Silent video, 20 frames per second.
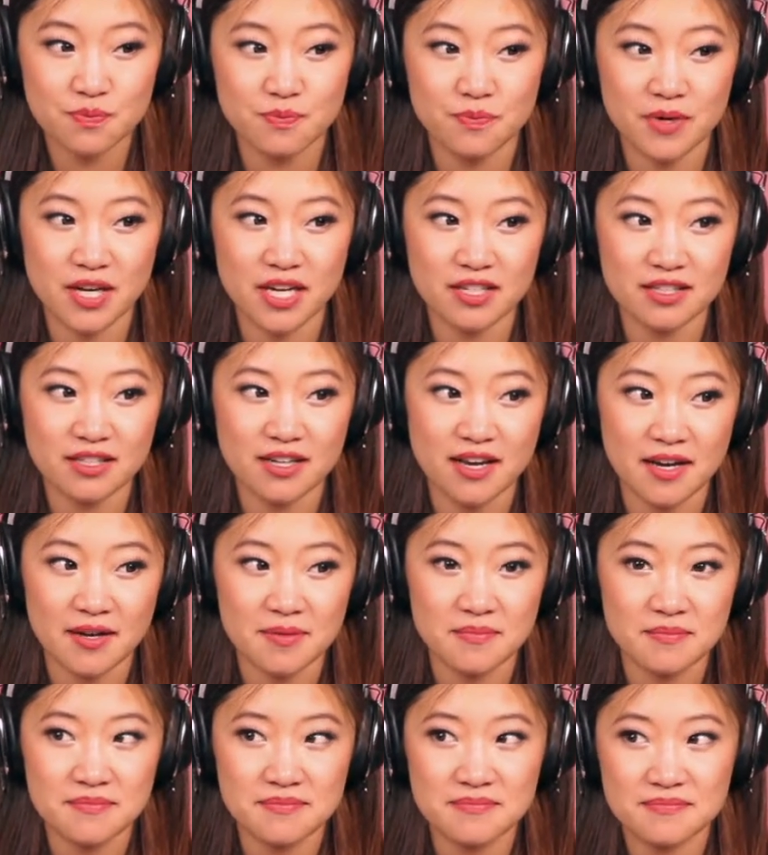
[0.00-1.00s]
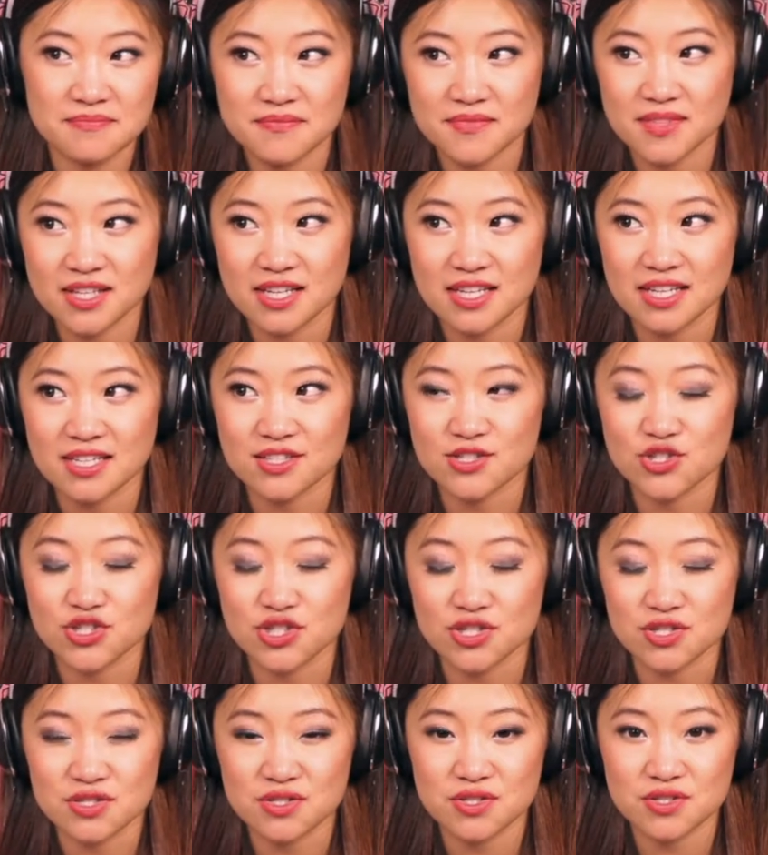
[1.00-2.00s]
But it's
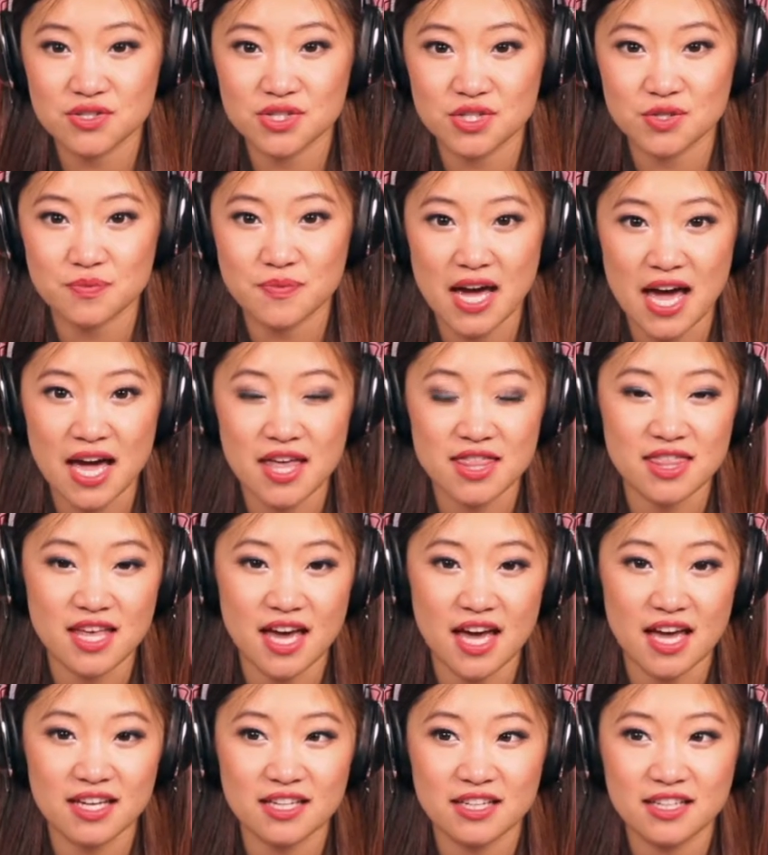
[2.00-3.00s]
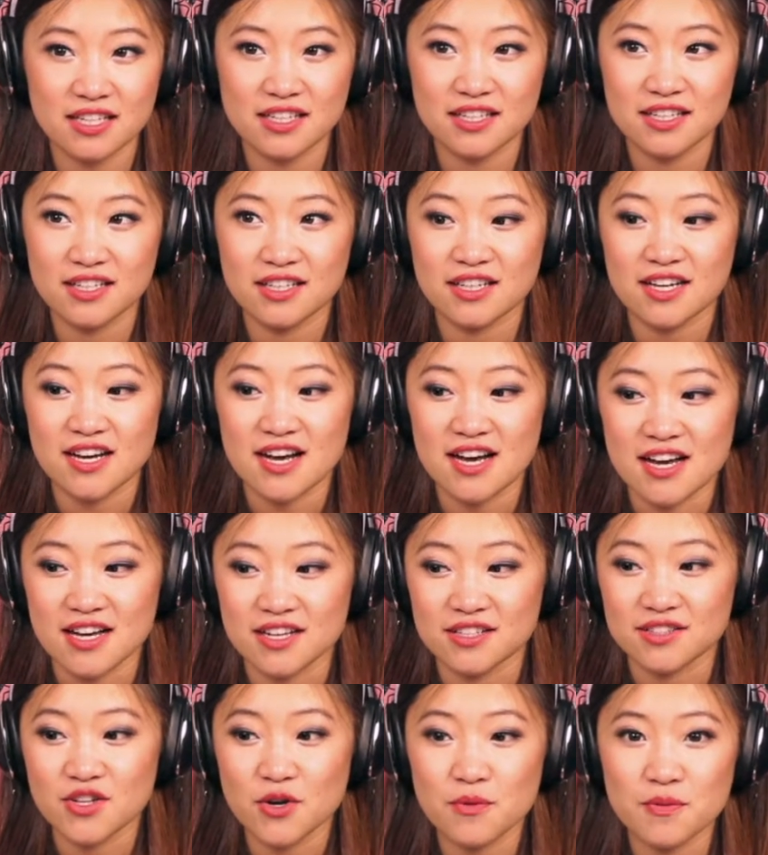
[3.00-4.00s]
just too bad that
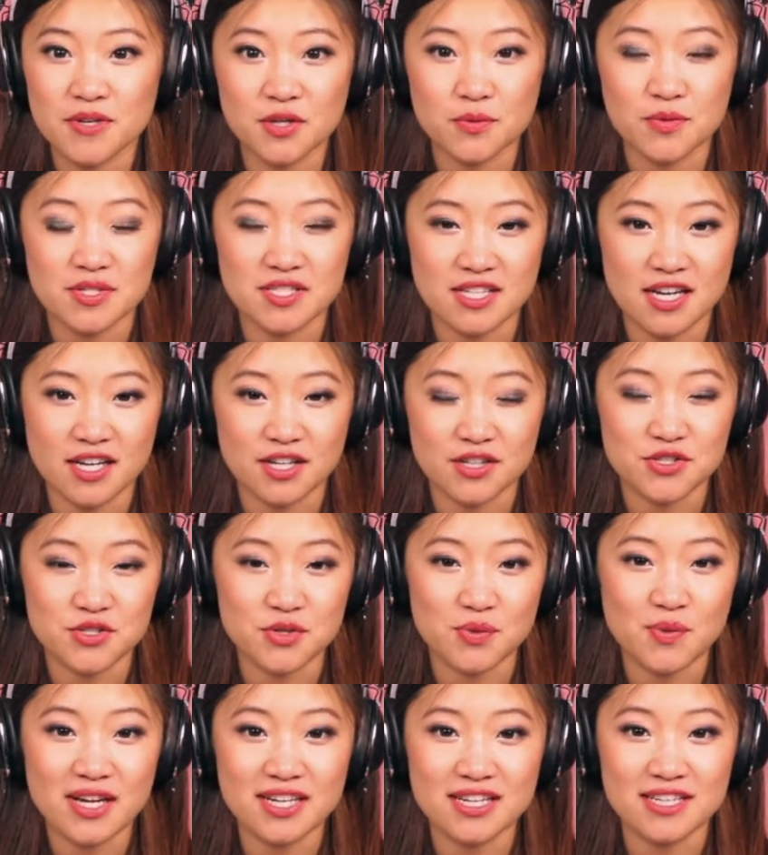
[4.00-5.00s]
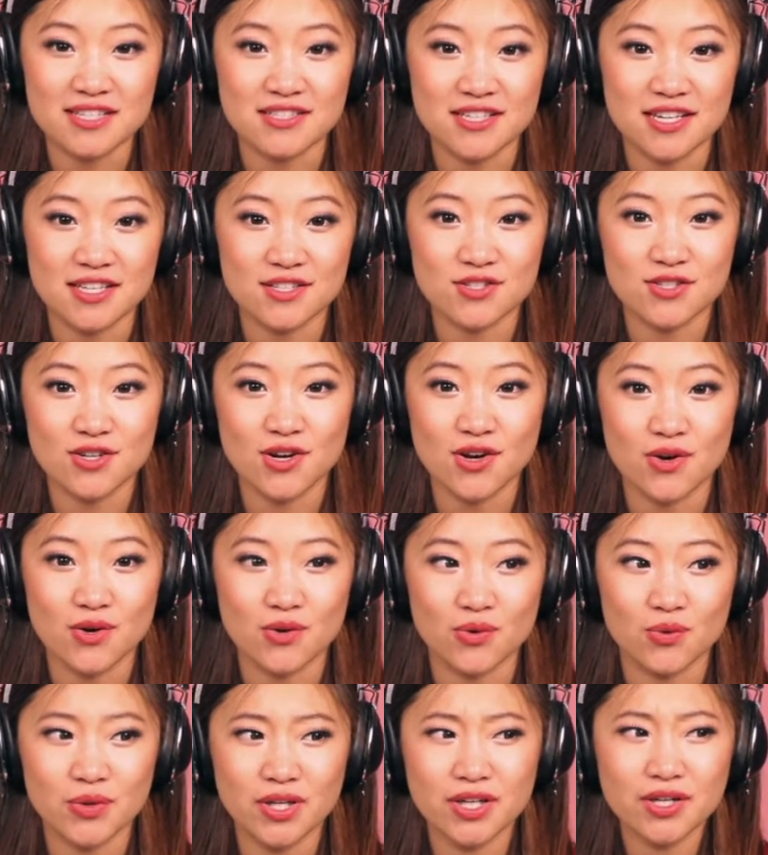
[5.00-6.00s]
nobody was there to witness it.
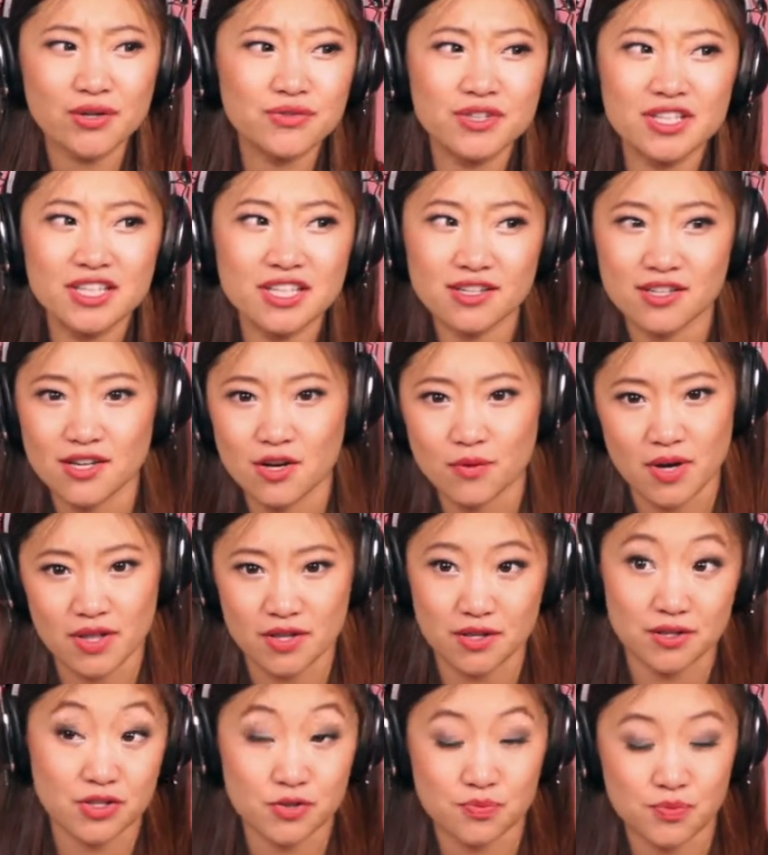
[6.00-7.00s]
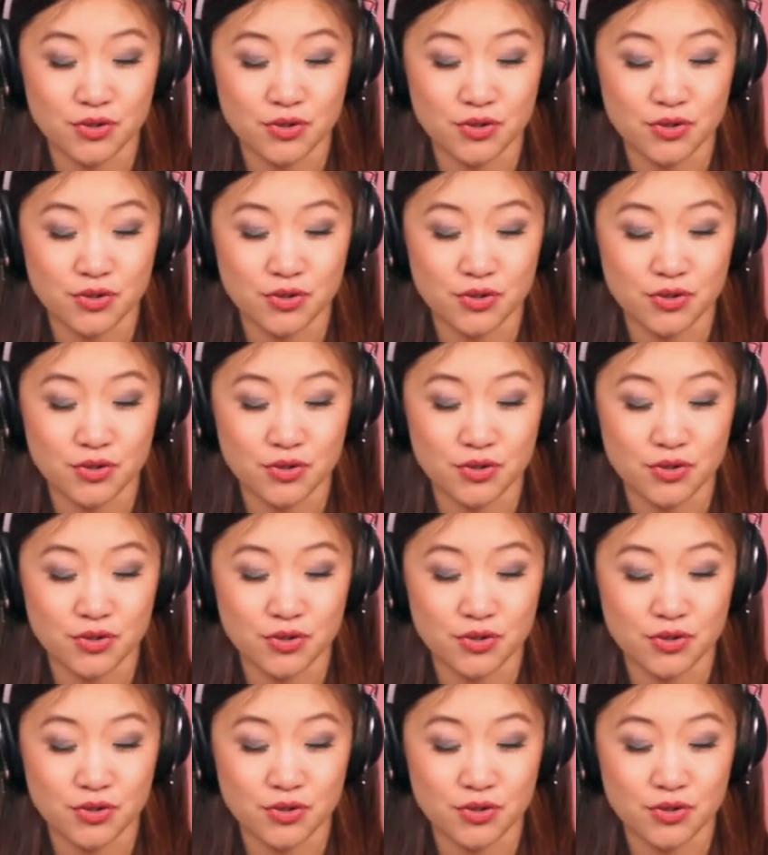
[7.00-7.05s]
So we don't really know whether this